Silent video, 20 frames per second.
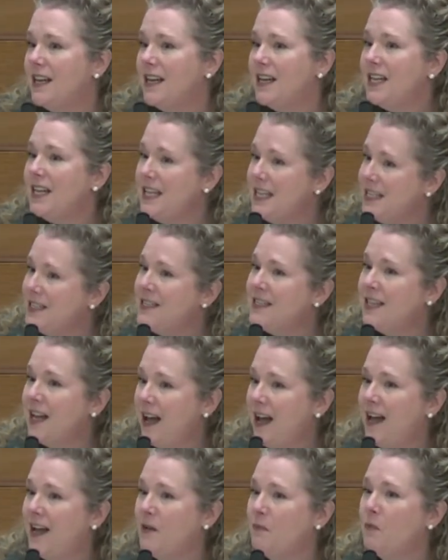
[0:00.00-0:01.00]
in
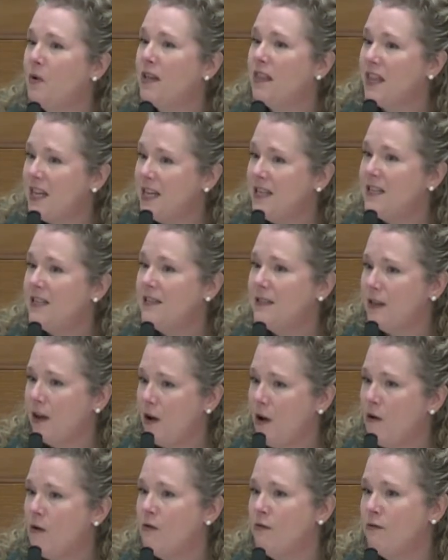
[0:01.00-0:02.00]
time with his
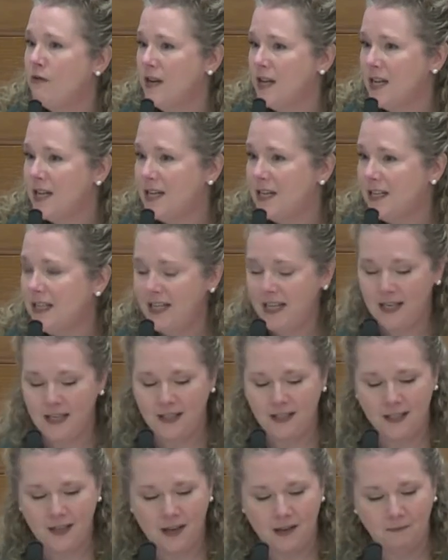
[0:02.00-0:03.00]
own
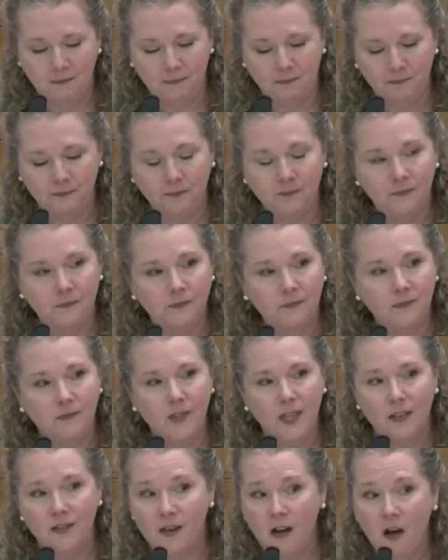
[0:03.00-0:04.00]
kingdom,
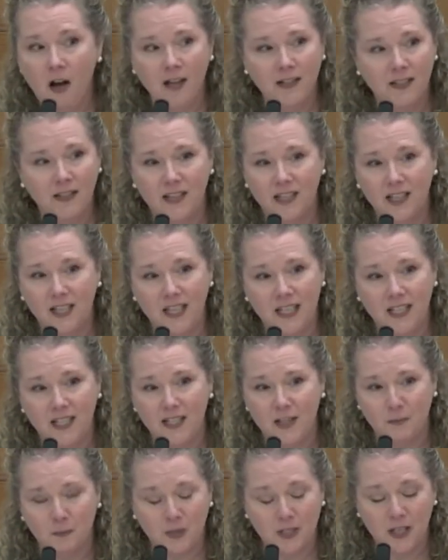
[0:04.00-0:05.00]
not the
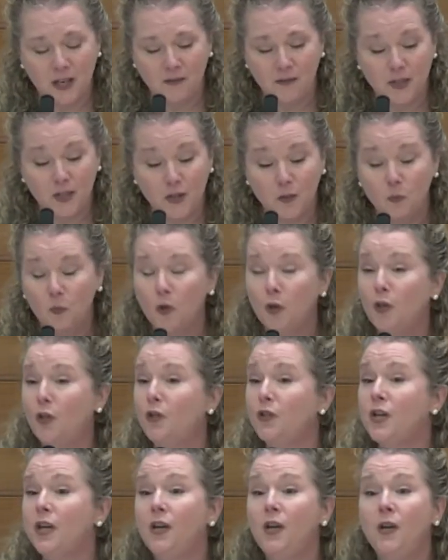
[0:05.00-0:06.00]
kingdoms of this
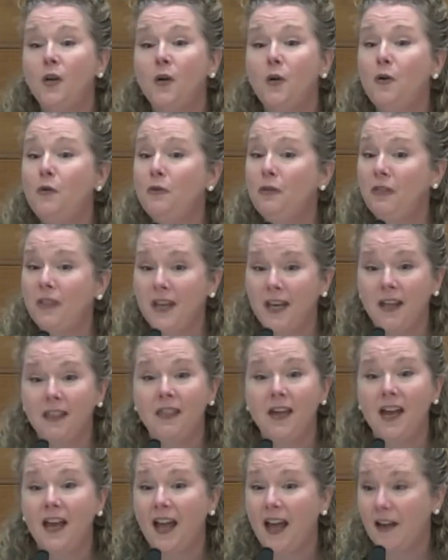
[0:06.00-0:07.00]
world who think
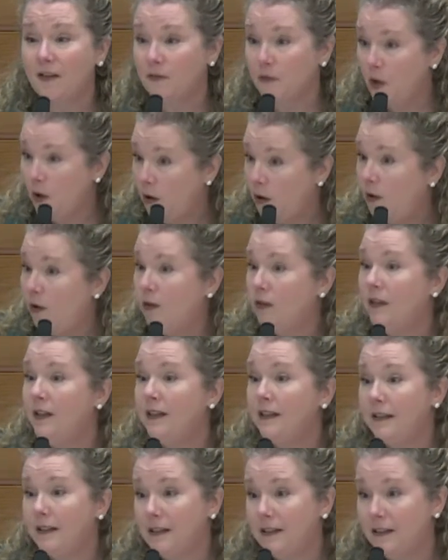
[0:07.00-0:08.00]
they have all
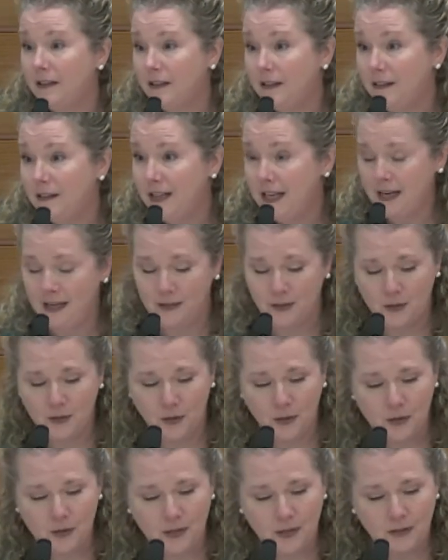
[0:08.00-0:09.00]
the
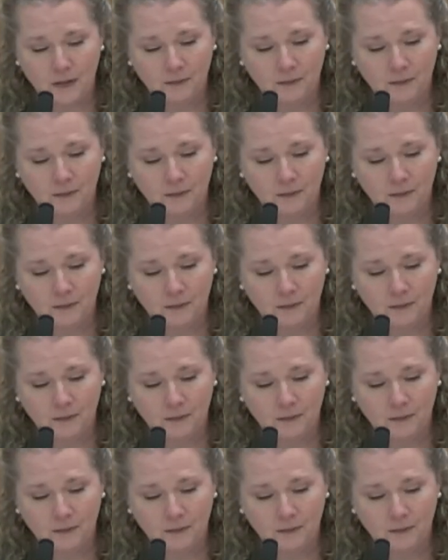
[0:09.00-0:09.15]
answers.